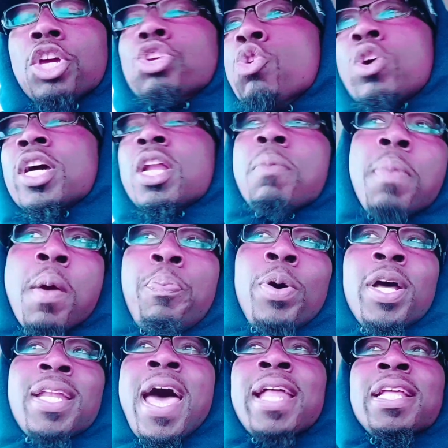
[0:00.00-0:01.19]
You could have been
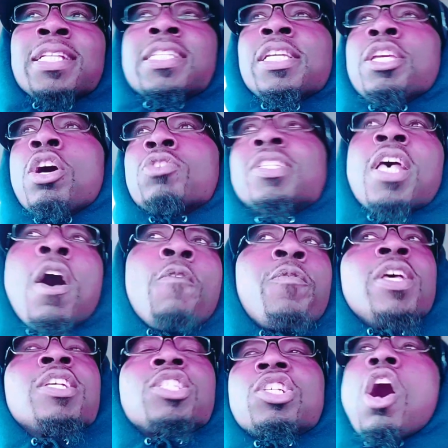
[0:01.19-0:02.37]
putting that into yourself
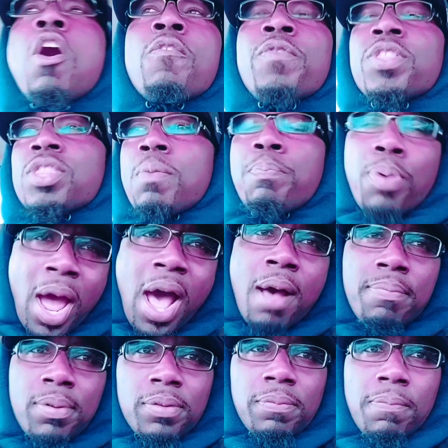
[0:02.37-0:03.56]
and solving the
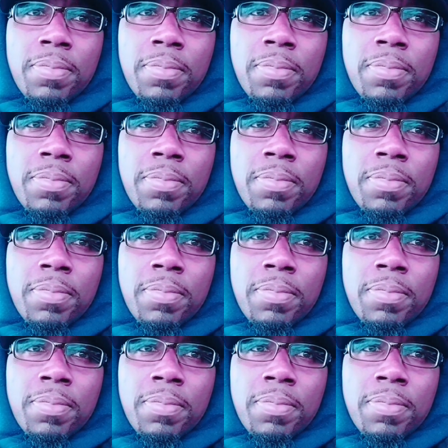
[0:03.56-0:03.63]
problem.